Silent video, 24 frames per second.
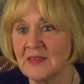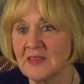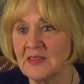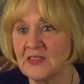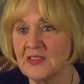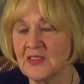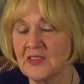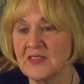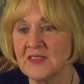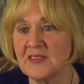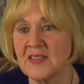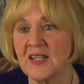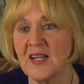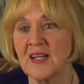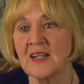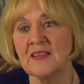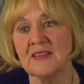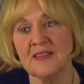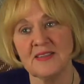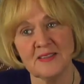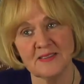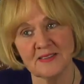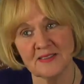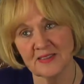She said, "I
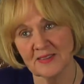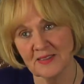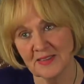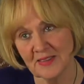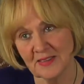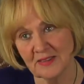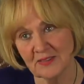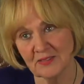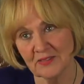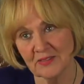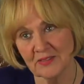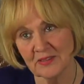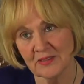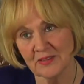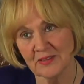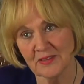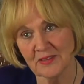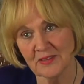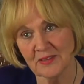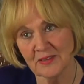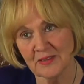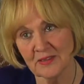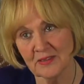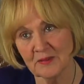need to leave
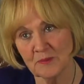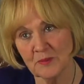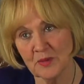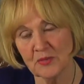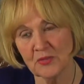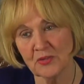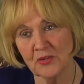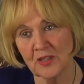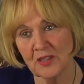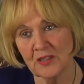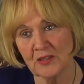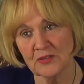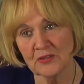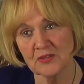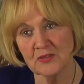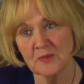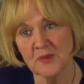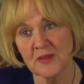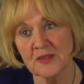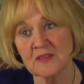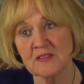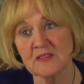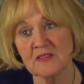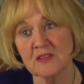before I lose
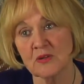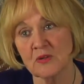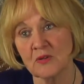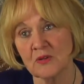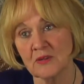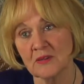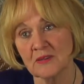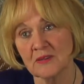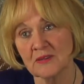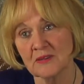my soul."